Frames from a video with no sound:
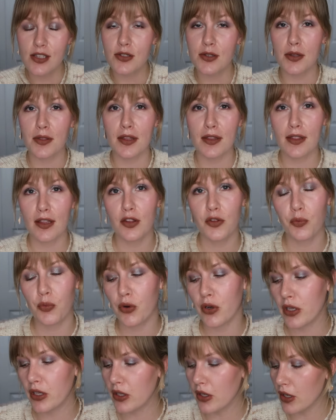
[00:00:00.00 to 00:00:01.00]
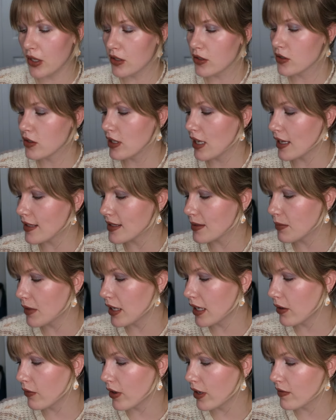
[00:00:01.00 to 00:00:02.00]
So I think that's pretty good. So yes, I'm
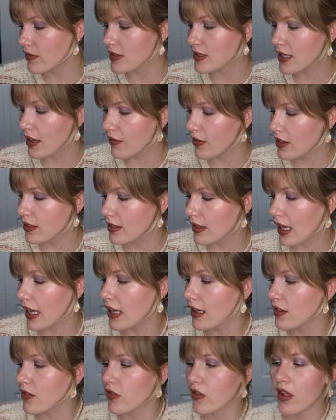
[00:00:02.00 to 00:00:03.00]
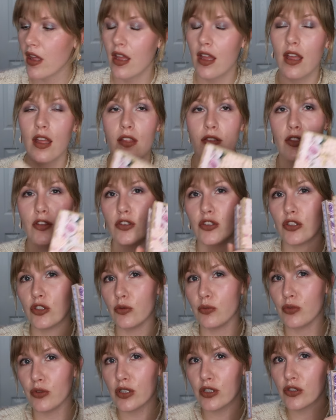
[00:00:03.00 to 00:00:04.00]
getting rid of 7 things, the 2
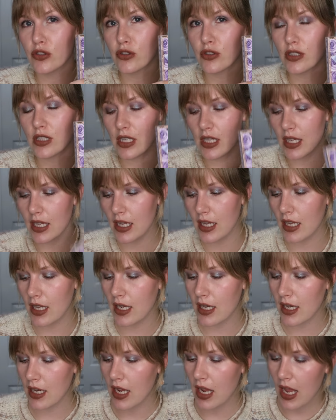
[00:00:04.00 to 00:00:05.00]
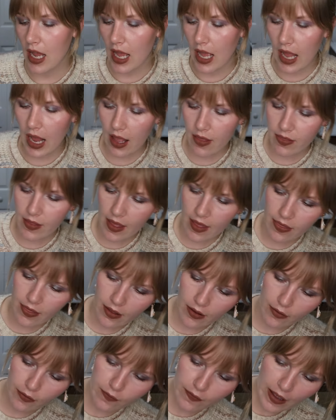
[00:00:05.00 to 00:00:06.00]
Bridgerton and then
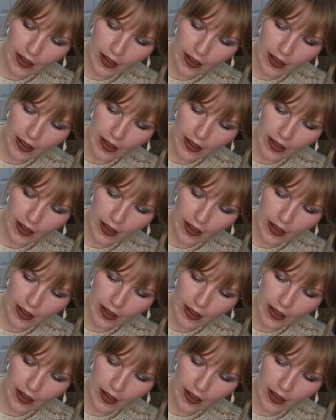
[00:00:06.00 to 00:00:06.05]
the